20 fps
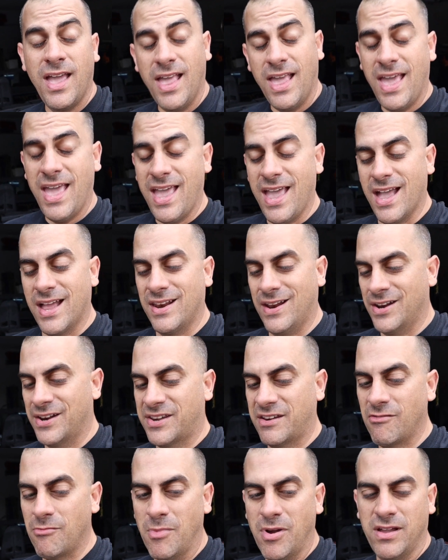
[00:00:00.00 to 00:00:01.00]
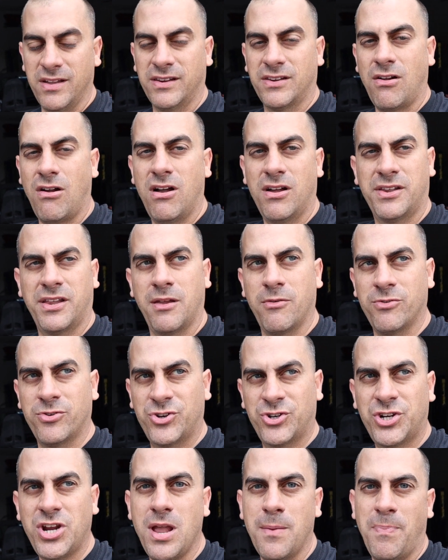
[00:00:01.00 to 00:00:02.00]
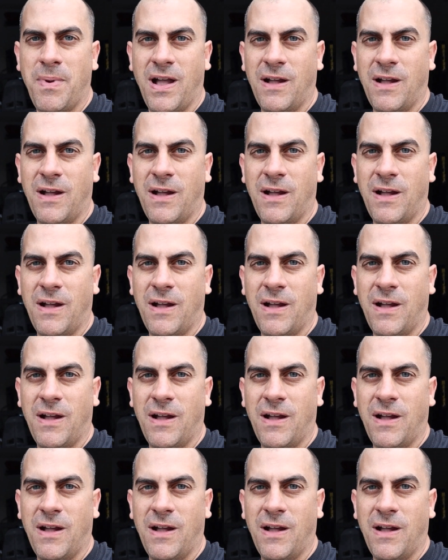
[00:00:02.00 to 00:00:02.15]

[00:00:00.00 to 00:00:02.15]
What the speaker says: And on some of my exhausts, they would chip